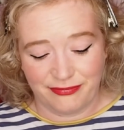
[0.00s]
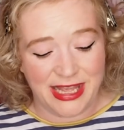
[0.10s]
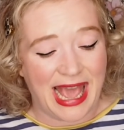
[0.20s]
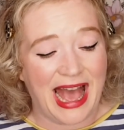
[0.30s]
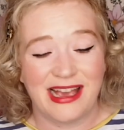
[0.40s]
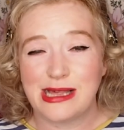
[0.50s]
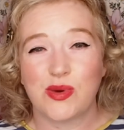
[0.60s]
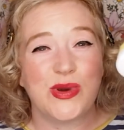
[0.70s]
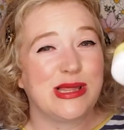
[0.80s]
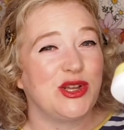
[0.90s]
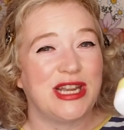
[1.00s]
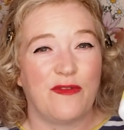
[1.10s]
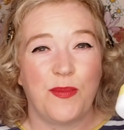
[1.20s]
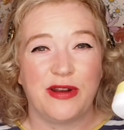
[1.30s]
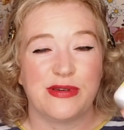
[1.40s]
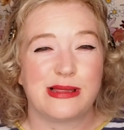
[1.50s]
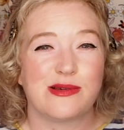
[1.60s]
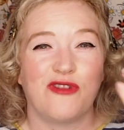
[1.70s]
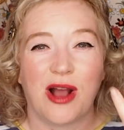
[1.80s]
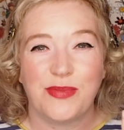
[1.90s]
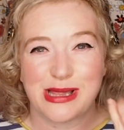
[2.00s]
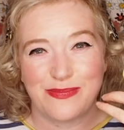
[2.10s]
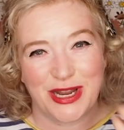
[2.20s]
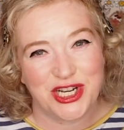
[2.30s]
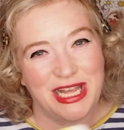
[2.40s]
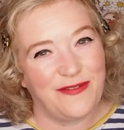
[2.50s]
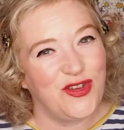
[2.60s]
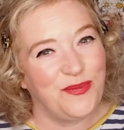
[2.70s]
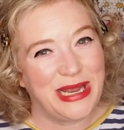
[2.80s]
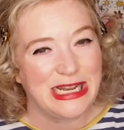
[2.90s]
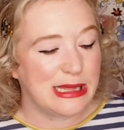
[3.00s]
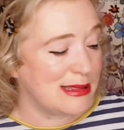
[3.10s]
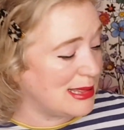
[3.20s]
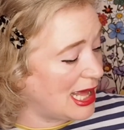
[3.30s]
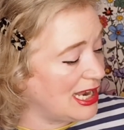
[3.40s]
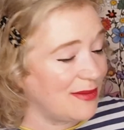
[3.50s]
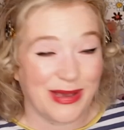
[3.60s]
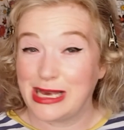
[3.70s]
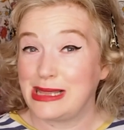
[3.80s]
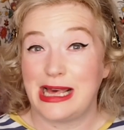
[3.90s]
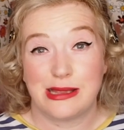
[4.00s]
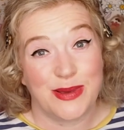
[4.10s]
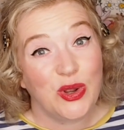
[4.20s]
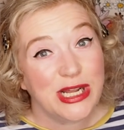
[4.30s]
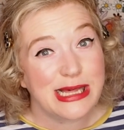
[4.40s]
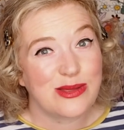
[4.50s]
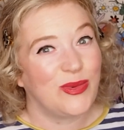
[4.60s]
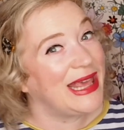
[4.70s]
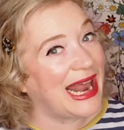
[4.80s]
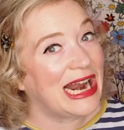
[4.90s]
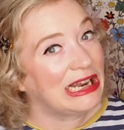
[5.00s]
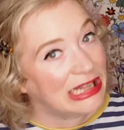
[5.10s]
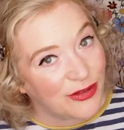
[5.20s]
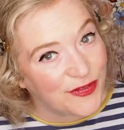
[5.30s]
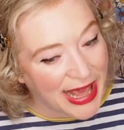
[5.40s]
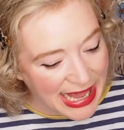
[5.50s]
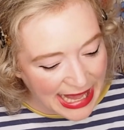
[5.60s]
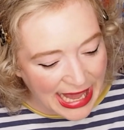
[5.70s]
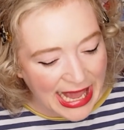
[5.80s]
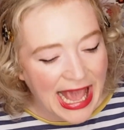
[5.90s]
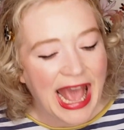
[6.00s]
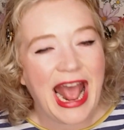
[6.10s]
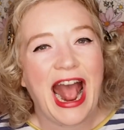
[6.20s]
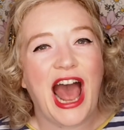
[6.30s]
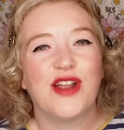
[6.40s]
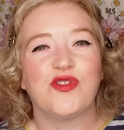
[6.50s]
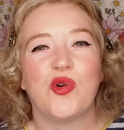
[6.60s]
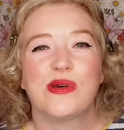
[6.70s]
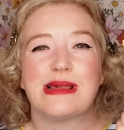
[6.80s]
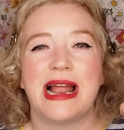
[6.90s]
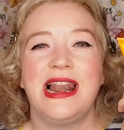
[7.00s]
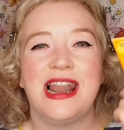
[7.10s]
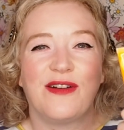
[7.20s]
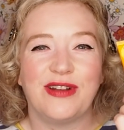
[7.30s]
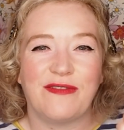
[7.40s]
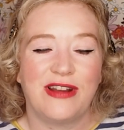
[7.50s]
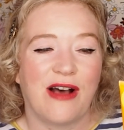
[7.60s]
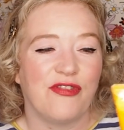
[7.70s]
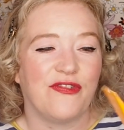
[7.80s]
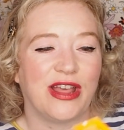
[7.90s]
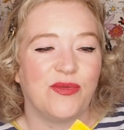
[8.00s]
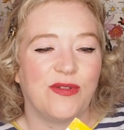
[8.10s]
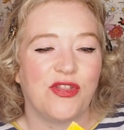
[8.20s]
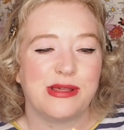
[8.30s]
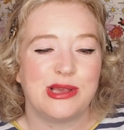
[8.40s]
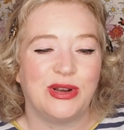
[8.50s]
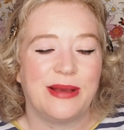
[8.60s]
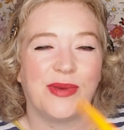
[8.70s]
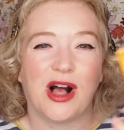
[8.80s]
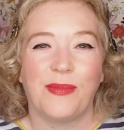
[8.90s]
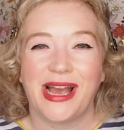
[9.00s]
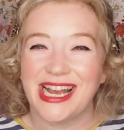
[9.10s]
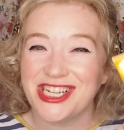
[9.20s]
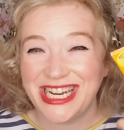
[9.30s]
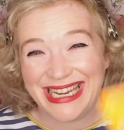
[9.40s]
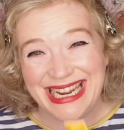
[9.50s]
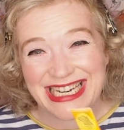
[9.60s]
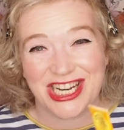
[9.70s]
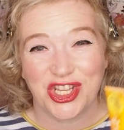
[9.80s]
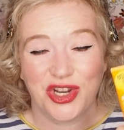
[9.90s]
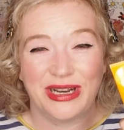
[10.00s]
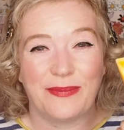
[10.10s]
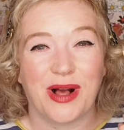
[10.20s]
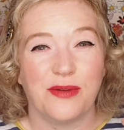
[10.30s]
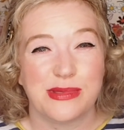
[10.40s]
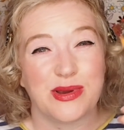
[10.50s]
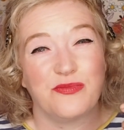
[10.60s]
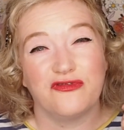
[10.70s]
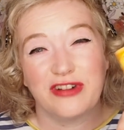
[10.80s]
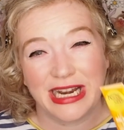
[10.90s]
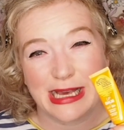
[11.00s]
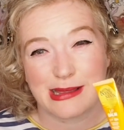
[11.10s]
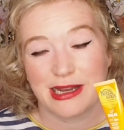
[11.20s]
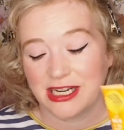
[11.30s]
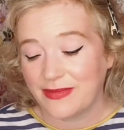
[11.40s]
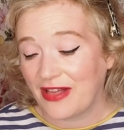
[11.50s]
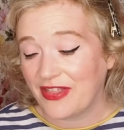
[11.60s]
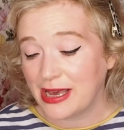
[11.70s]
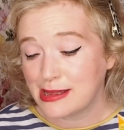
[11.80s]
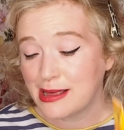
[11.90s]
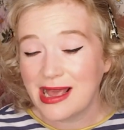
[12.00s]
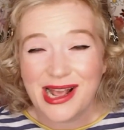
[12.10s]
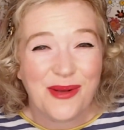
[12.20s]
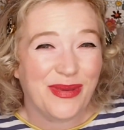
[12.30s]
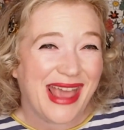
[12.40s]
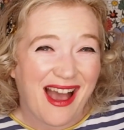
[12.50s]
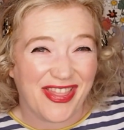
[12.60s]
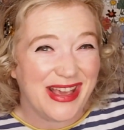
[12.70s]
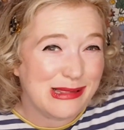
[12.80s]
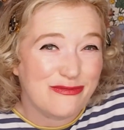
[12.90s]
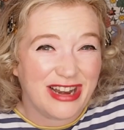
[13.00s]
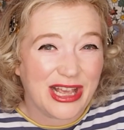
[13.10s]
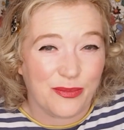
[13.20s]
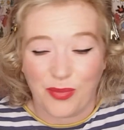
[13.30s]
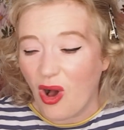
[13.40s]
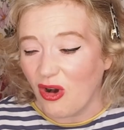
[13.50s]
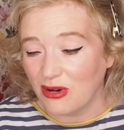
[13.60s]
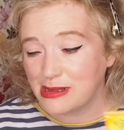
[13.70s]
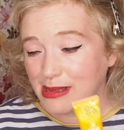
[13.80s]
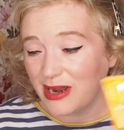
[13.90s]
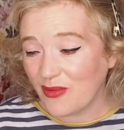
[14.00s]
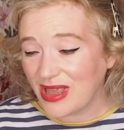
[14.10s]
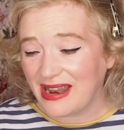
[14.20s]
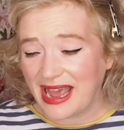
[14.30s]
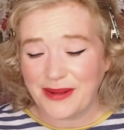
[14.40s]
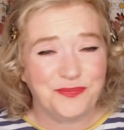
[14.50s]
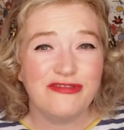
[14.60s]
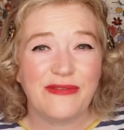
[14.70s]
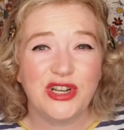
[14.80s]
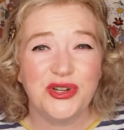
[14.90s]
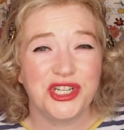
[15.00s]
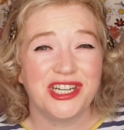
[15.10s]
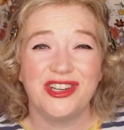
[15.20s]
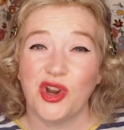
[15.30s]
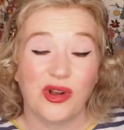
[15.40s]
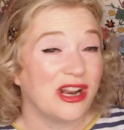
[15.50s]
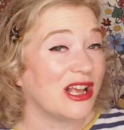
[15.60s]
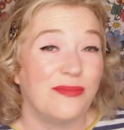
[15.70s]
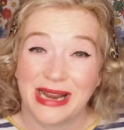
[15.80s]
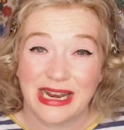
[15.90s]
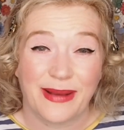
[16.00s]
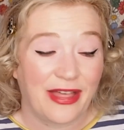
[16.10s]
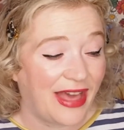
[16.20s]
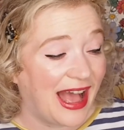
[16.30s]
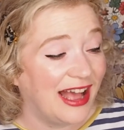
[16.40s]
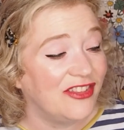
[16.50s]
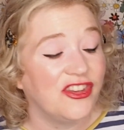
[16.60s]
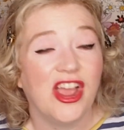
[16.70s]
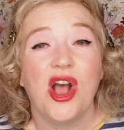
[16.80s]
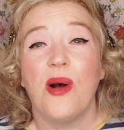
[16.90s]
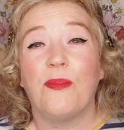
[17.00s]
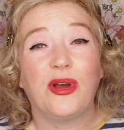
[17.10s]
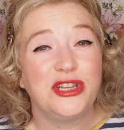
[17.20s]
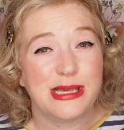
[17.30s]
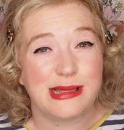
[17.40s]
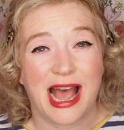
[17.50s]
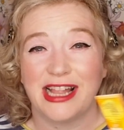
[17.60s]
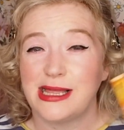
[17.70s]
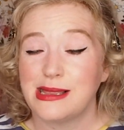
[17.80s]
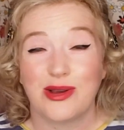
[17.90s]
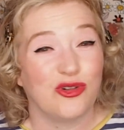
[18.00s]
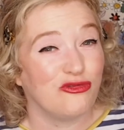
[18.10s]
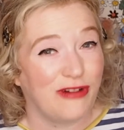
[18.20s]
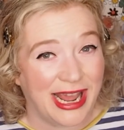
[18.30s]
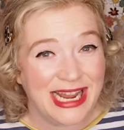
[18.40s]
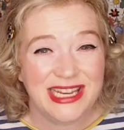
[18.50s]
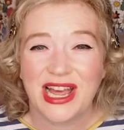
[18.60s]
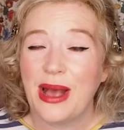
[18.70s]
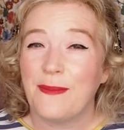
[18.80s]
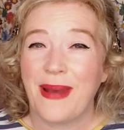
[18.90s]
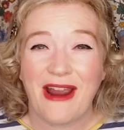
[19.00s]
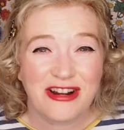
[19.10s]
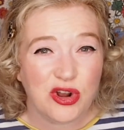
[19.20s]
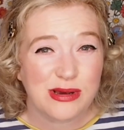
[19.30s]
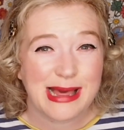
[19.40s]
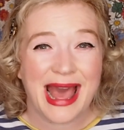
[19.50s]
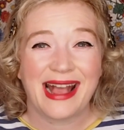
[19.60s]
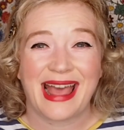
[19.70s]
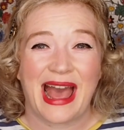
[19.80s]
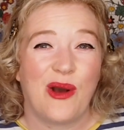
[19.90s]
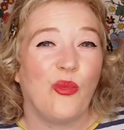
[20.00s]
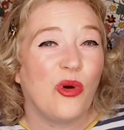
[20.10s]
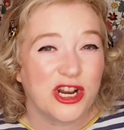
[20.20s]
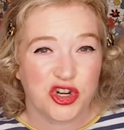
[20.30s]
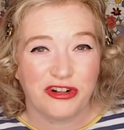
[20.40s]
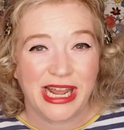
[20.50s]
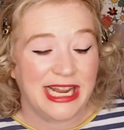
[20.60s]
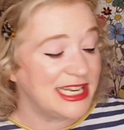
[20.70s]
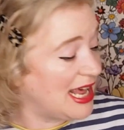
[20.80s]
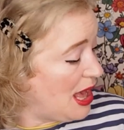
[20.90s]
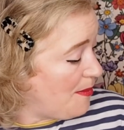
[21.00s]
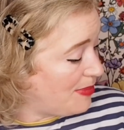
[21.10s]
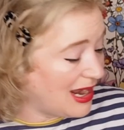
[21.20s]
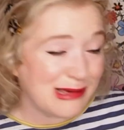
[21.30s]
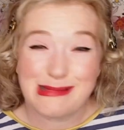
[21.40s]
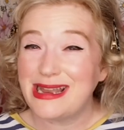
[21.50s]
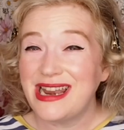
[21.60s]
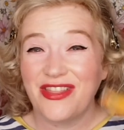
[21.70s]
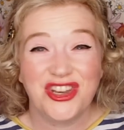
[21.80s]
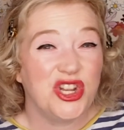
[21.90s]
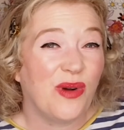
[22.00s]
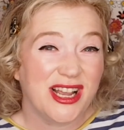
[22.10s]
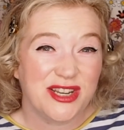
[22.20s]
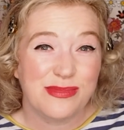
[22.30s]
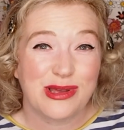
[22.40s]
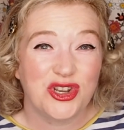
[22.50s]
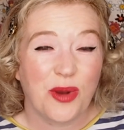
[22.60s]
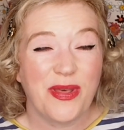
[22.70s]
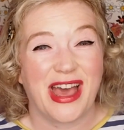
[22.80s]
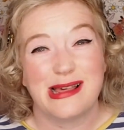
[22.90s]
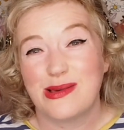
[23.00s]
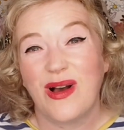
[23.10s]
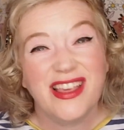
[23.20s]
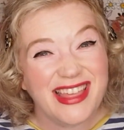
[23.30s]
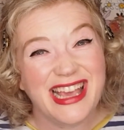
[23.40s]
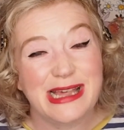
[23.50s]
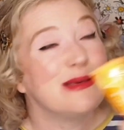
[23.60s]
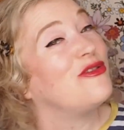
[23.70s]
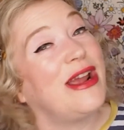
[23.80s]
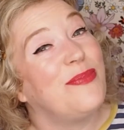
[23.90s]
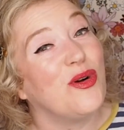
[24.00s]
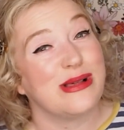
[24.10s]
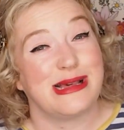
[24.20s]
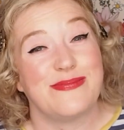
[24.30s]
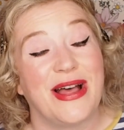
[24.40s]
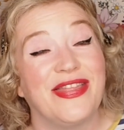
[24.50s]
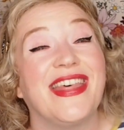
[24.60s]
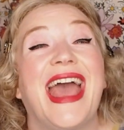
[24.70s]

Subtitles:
Yeah, it's always good to have a bit of a scrub, especially if you've been in the sun, because let's be honest, we get a little flaky. And of course, I love, love, love the fact that we've got this new lip balm. I actually needed a new lip balm, so I'm really excited about this. But yeah, I think it's a really good box. You know, when you're like, Revolution, not going to complain about that. Bondi Sands, great. Paradox hair care, what a treat. Plus another 2 items on top of that. So I think it's a great box this month.